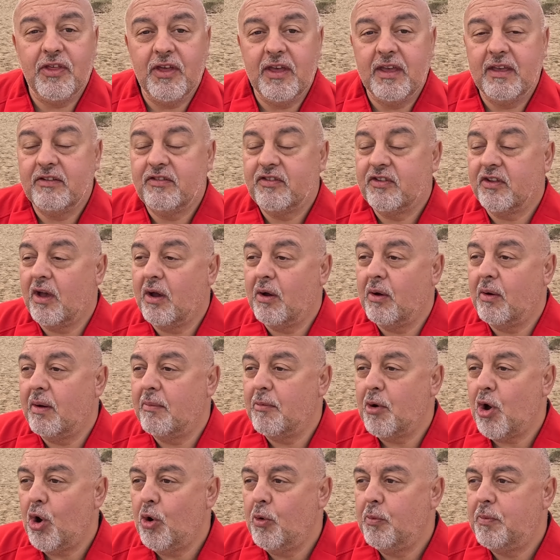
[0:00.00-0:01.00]
thing, so I'm
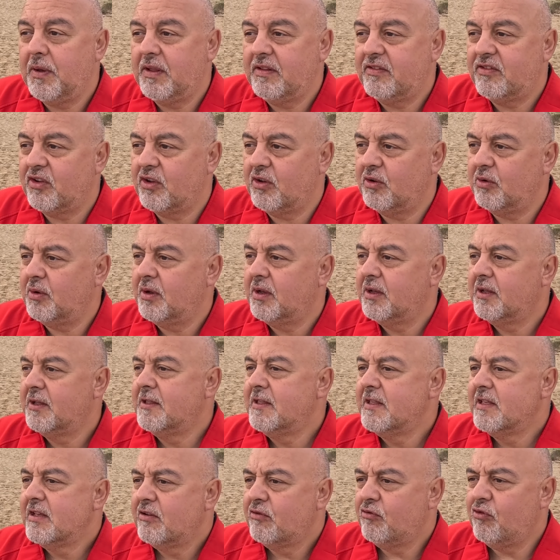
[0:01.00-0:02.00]
hoping to
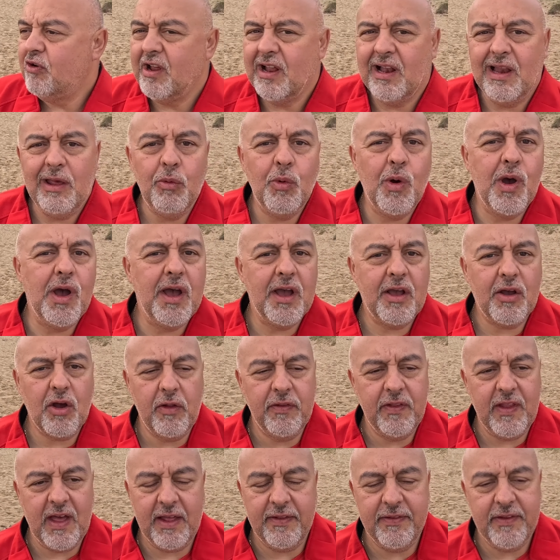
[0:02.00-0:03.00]
really work
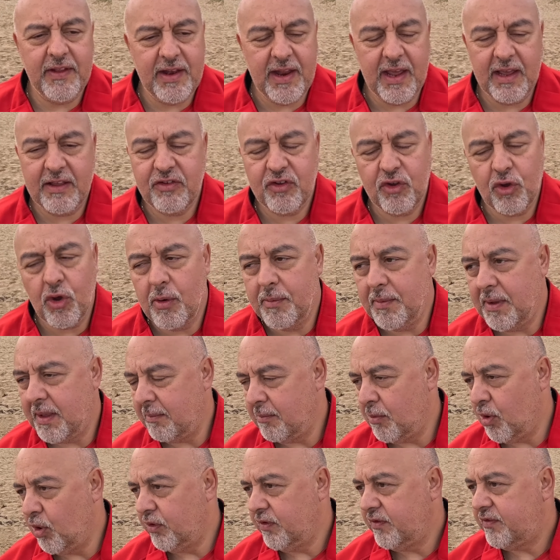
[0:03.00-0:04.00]
on that in the next
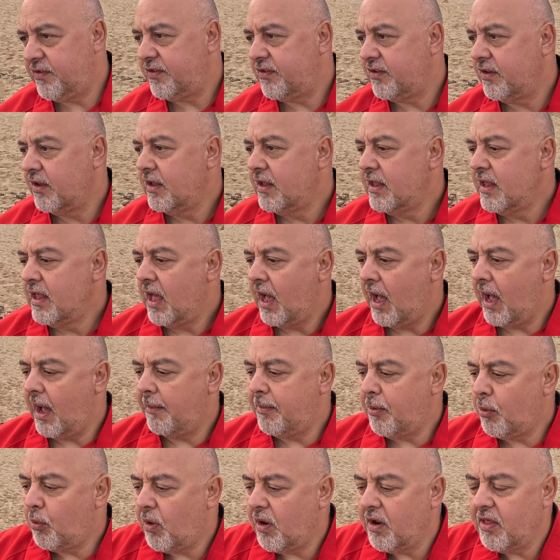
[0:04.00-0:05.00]
coming months. But
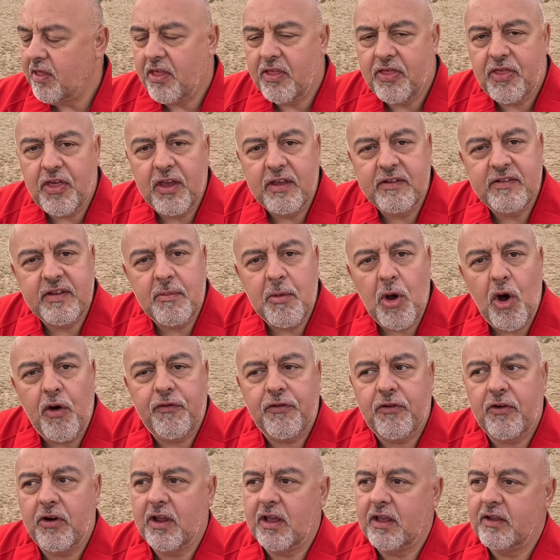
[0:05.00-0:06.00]
one of the things I'm
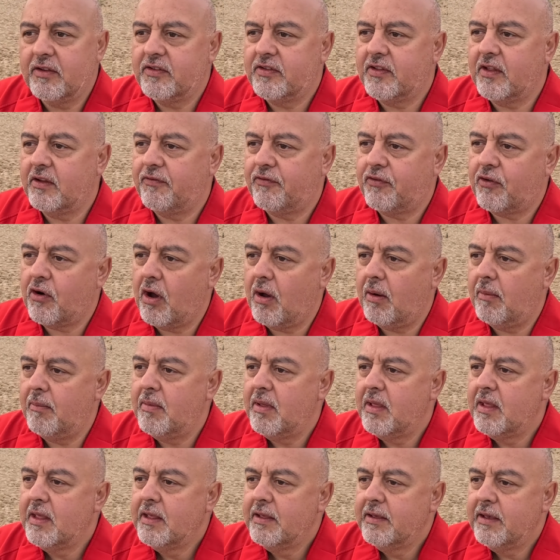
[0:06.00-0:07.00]
offering is that from
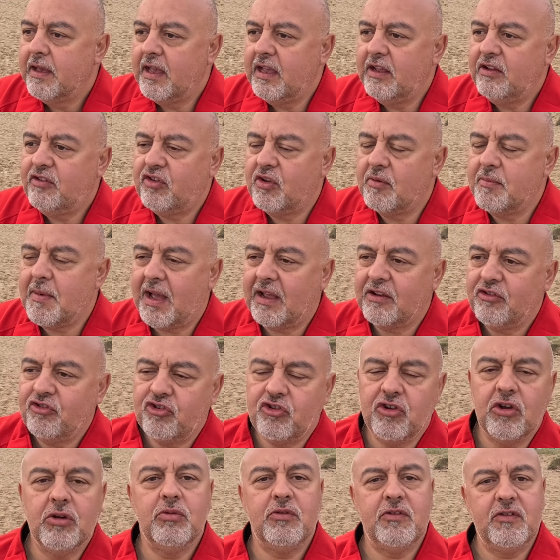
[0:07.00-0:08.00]
each of my
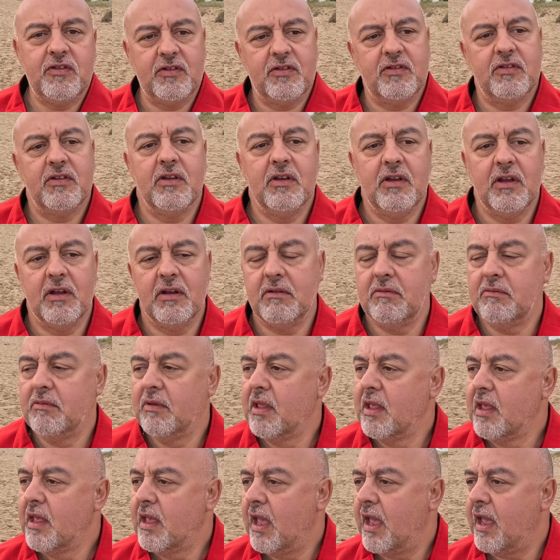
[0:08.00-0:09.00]
shoots,
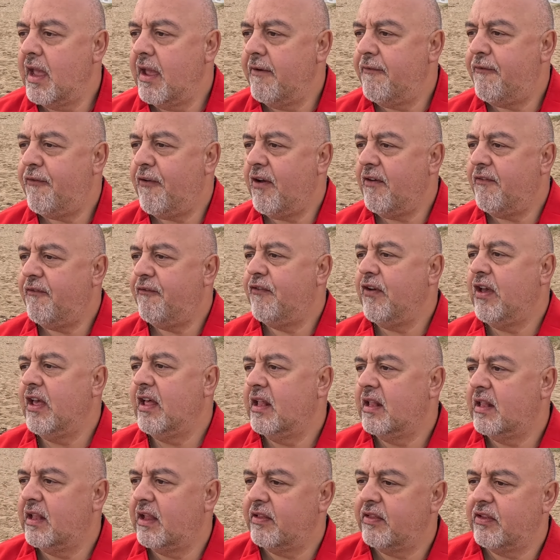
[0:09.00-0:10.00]
if I
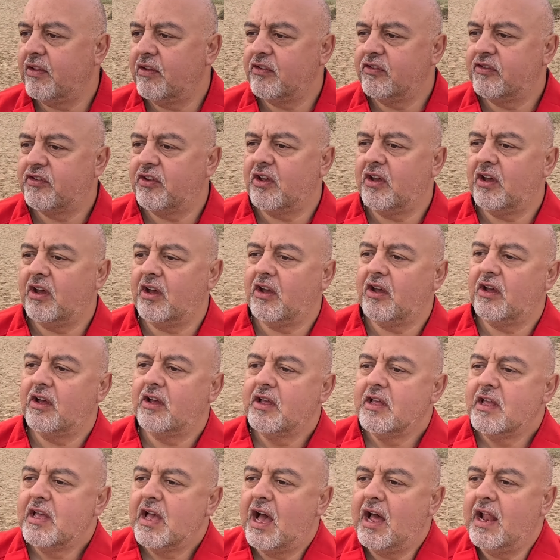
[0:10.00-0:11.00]
feel that there's
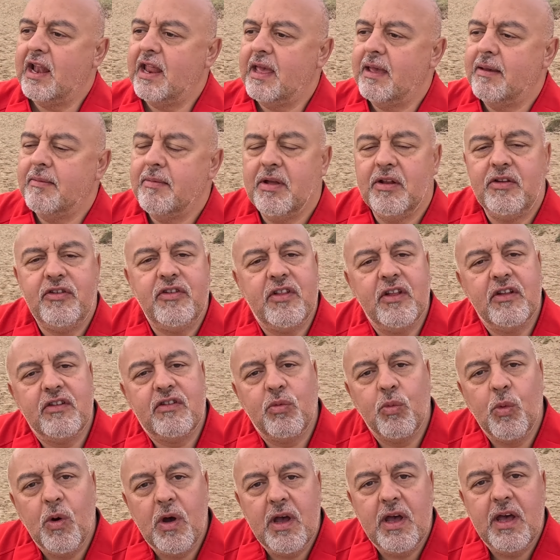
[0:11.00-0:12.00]
an image
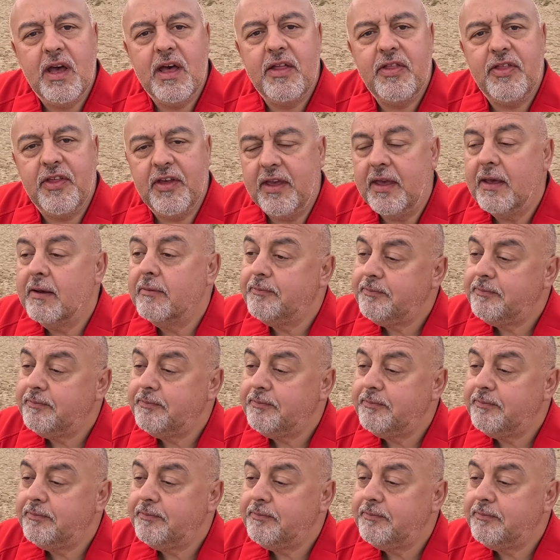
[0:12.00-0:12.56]
that's worthy,